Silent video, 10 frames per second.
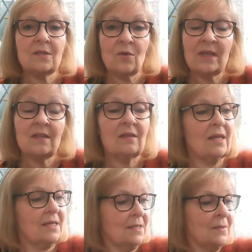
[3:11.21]
it's quite
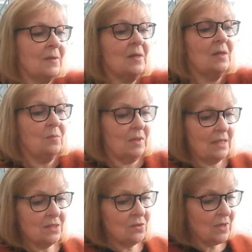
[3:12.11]
thin, but
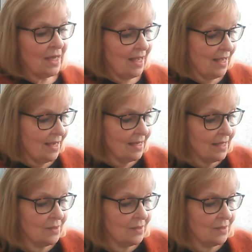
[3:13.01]
that's okay.